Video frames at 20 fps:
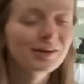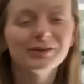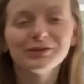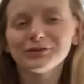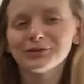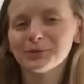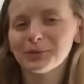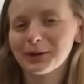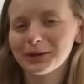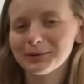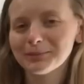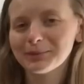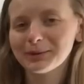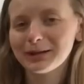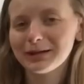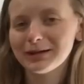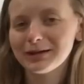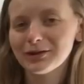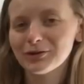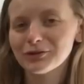So I am
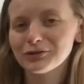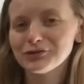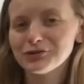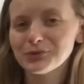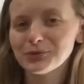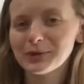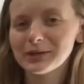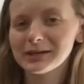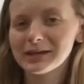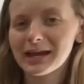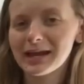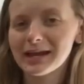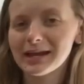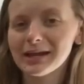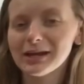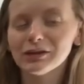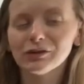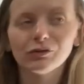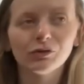planning on doing a